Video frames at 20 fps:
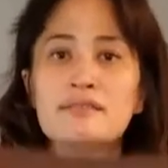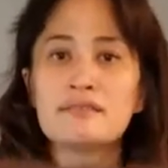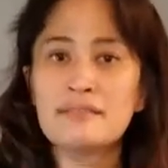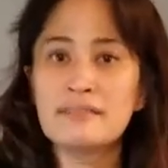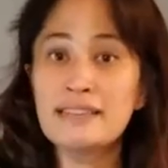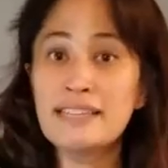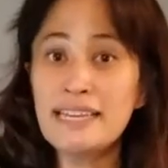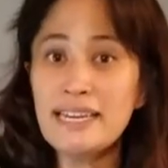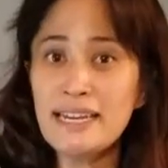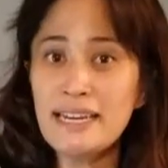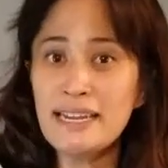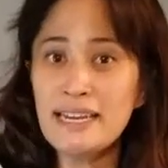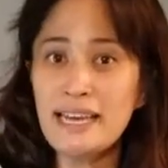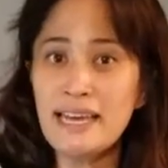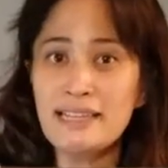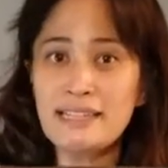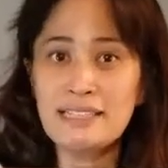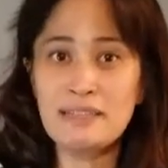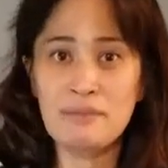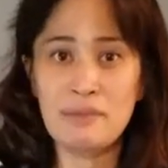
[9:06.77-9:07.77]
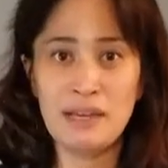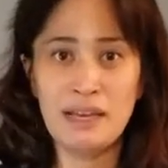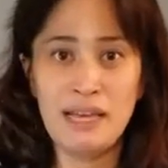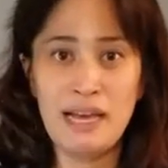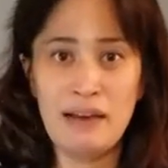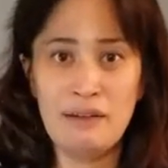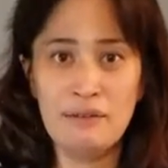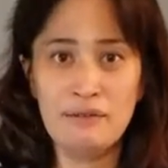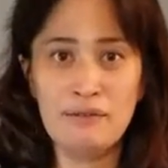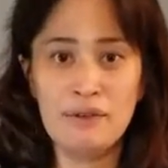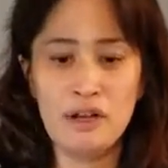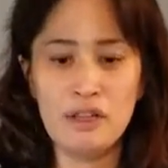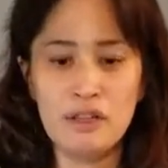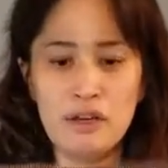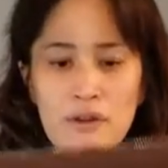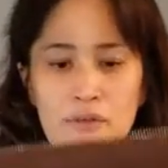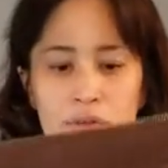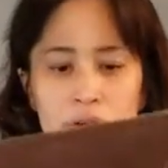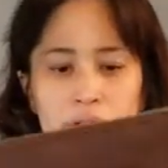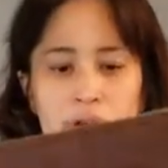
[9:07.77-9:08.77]
lean it against something and have it fall
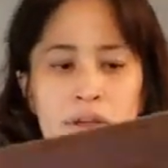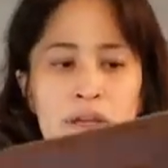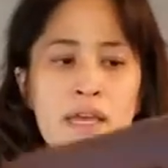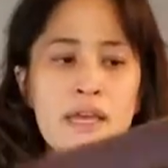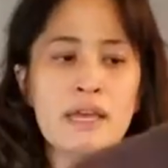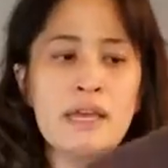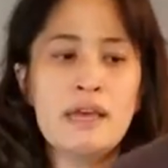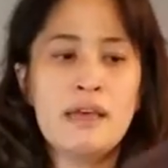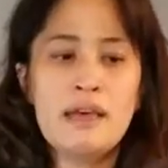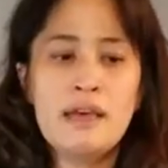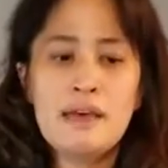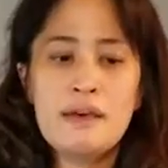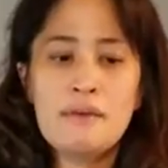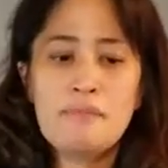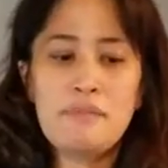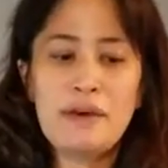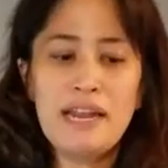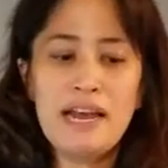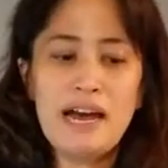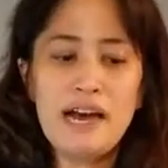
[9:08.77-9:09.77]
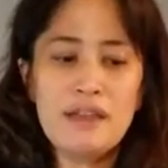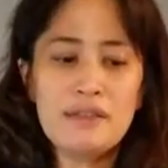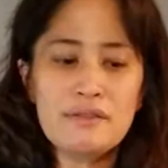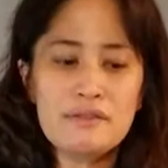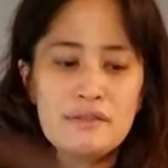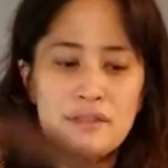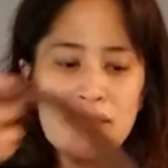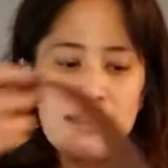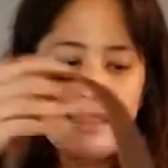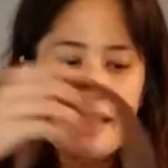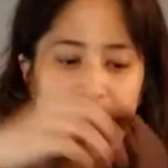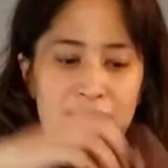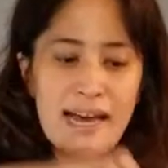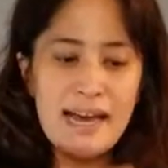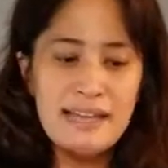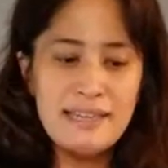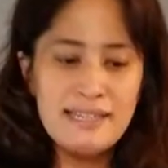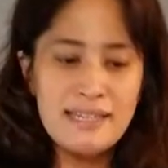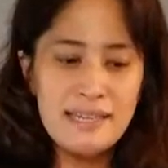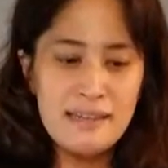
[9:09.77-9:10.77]
over. But other than
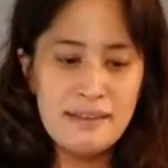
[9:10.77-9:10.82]
that,